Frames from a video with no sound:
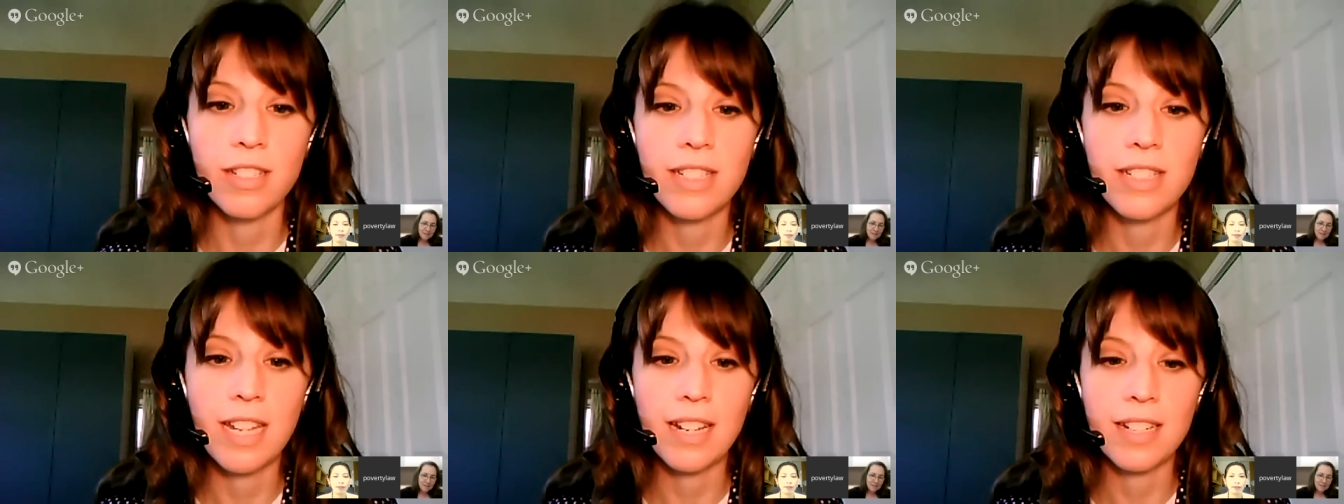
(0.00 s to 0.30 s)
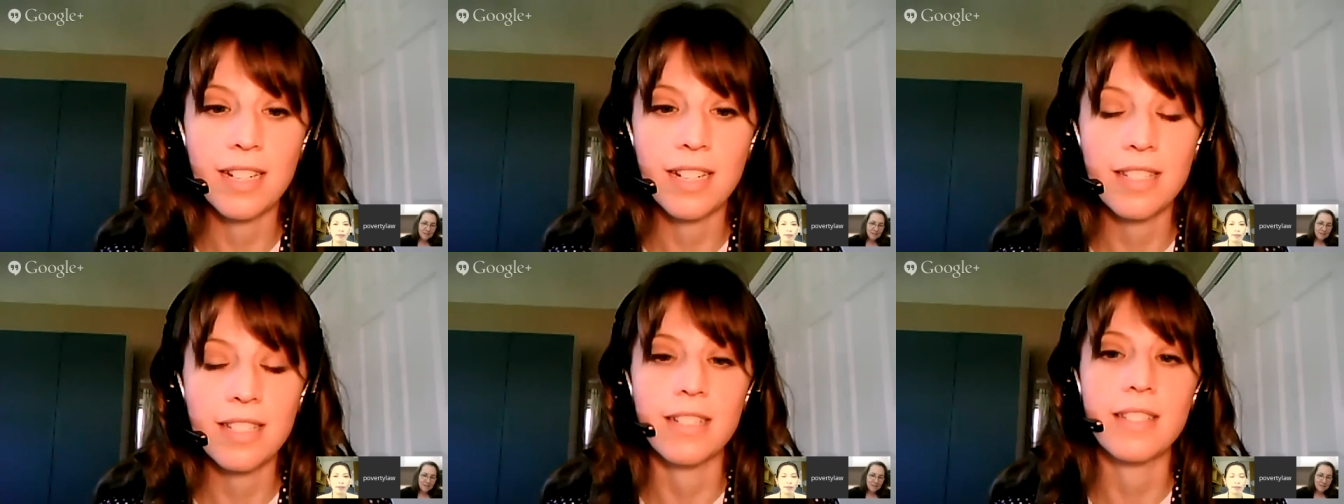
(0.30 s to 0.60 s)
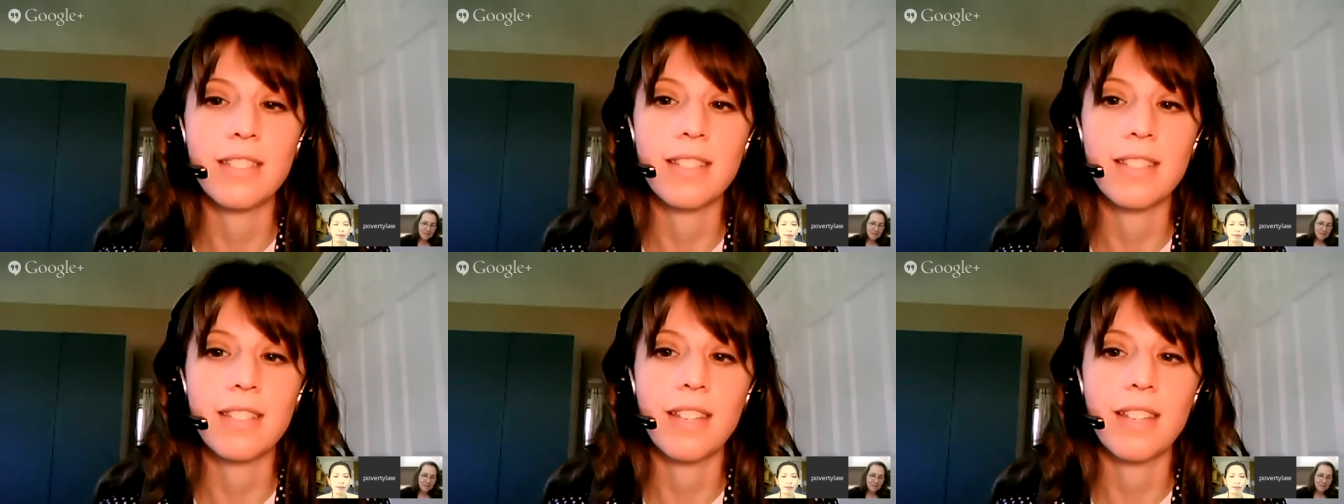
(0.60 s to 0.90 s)

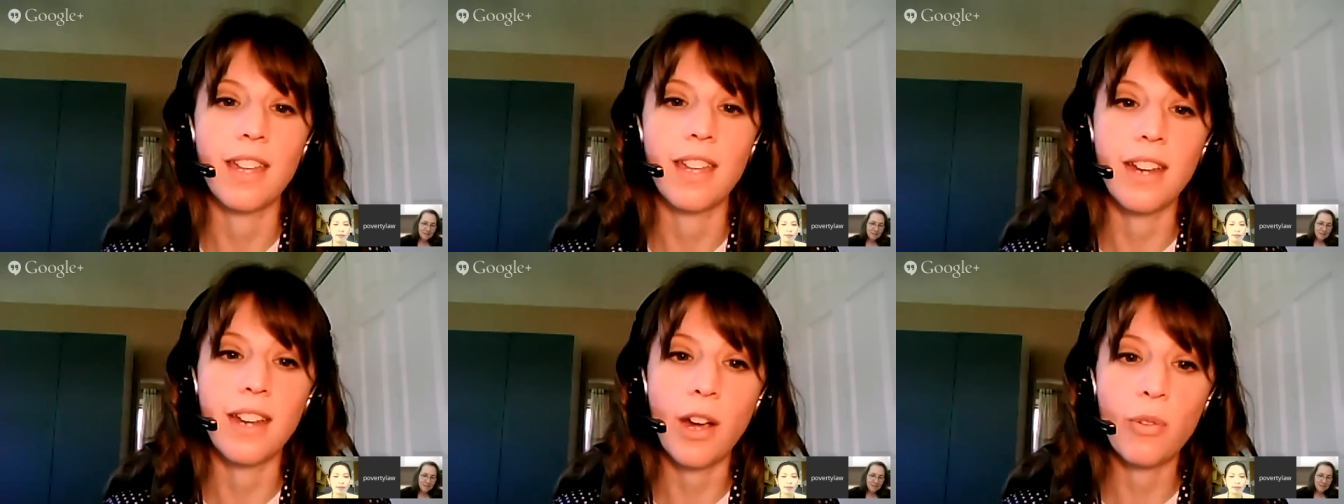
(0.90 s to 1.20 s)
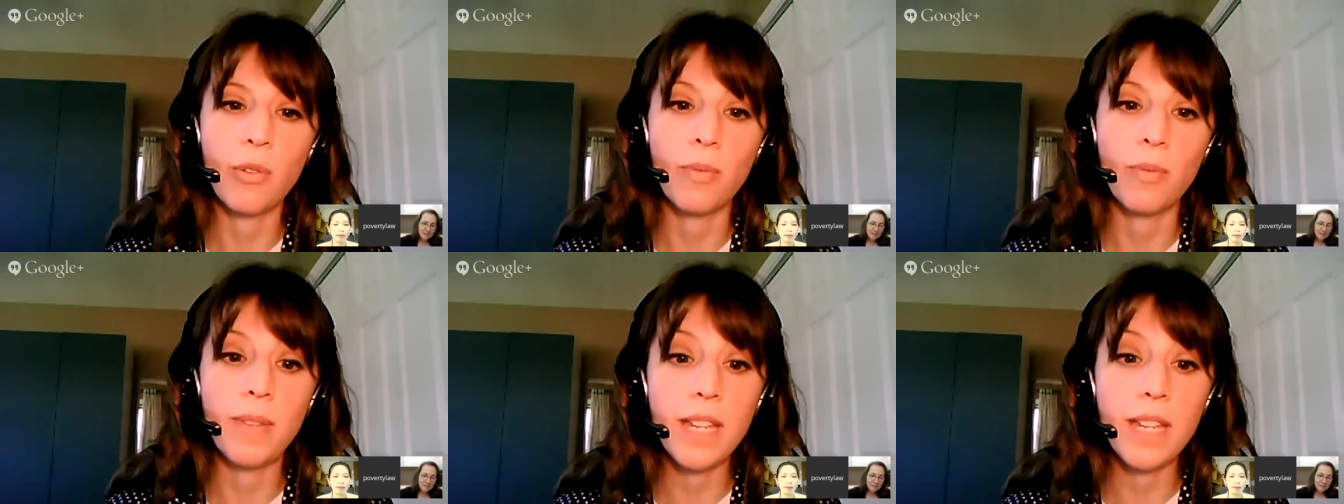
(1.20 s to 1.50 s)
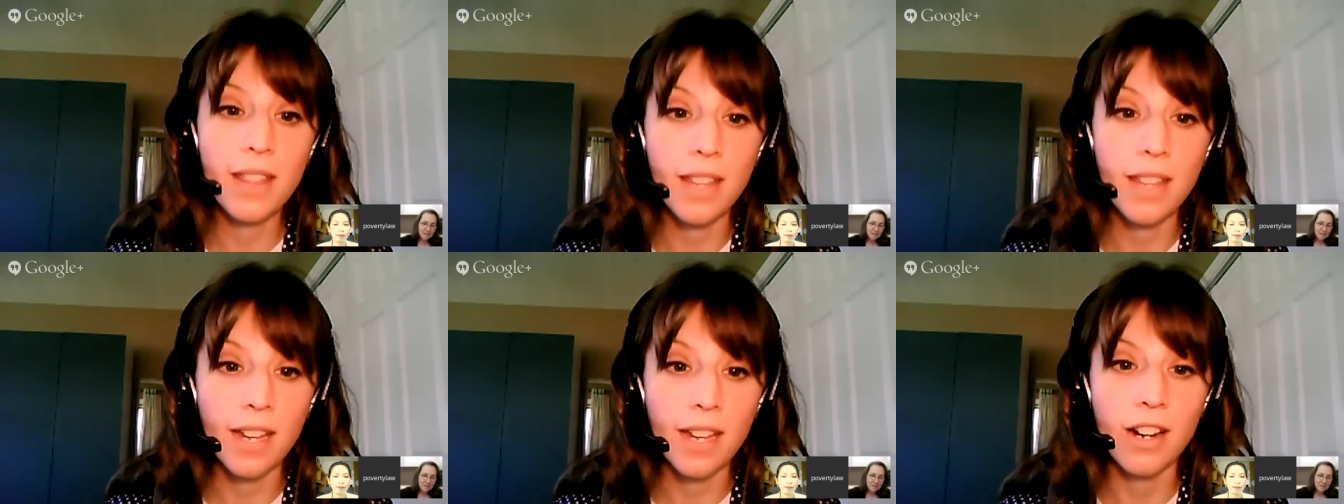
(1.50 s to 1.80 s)
Texas, and I will be
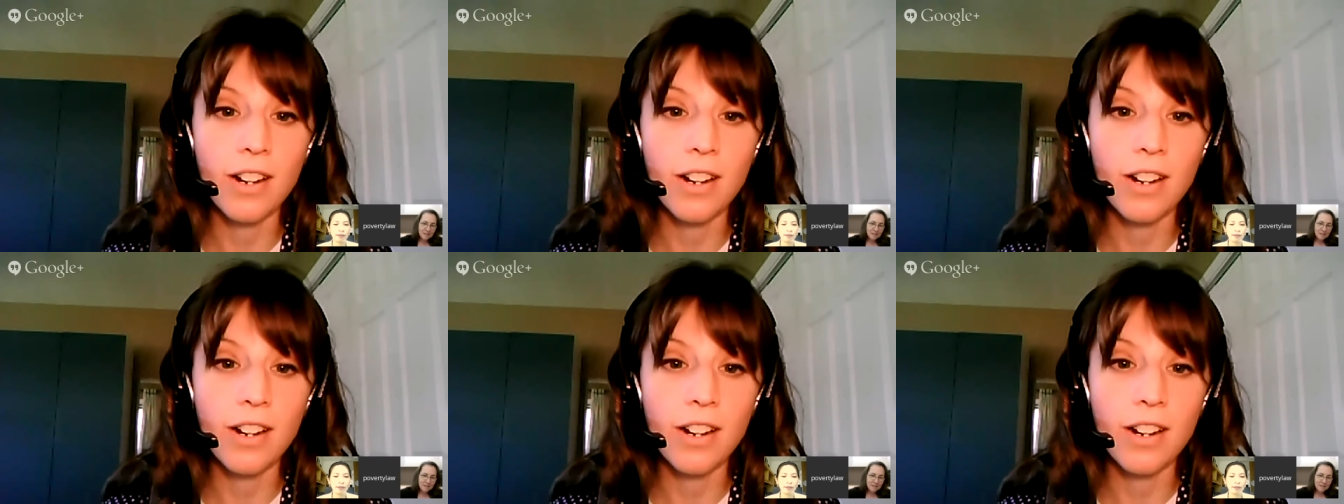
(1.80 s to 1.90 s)
there.